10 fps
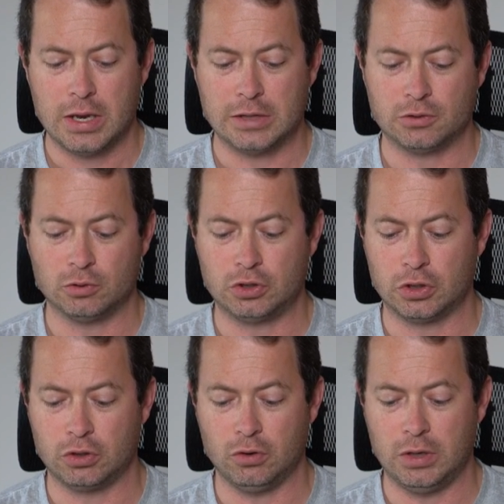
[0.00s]
And so what you
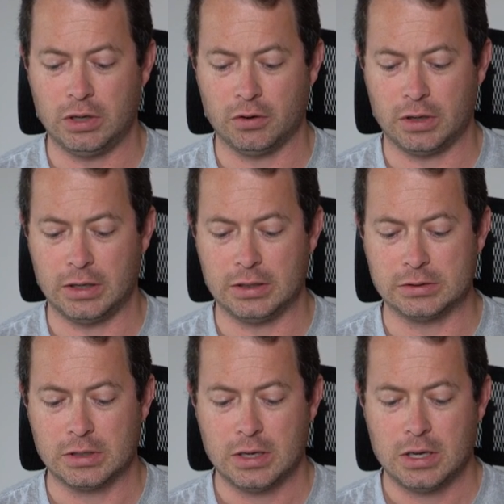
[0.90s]
can do here
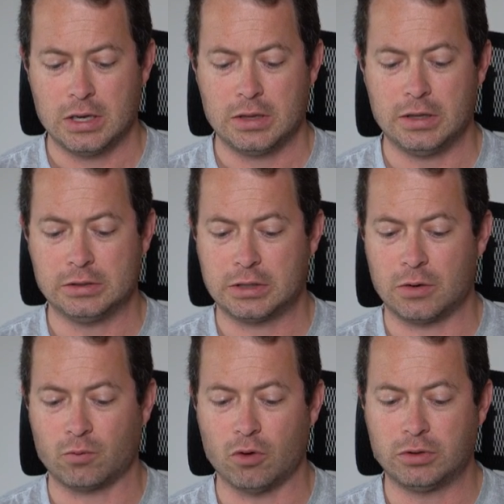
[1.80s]
is this
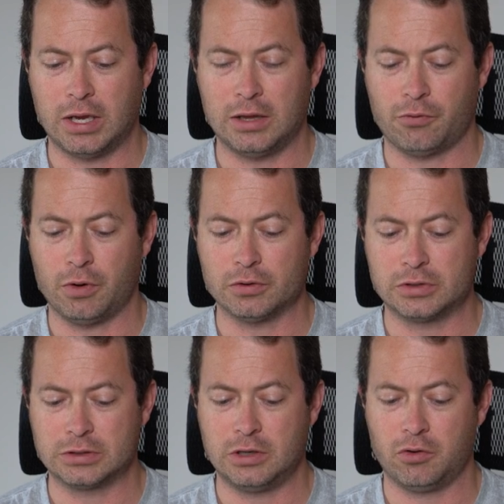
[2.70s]
can rotate
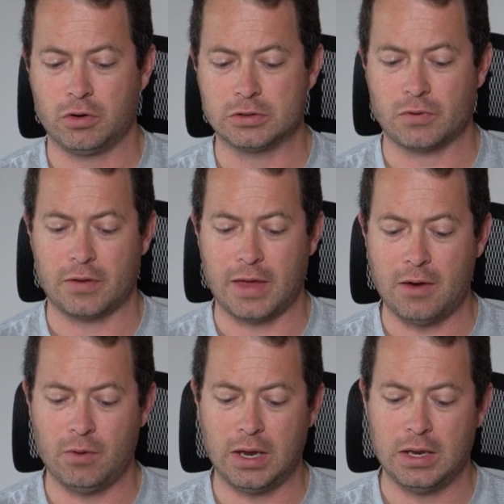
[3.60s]
360 degrees around
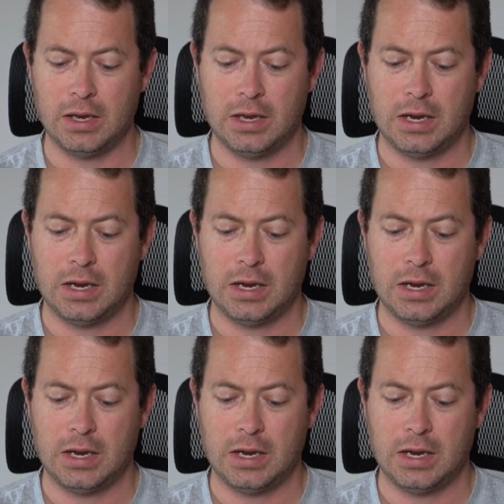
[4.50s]
that way,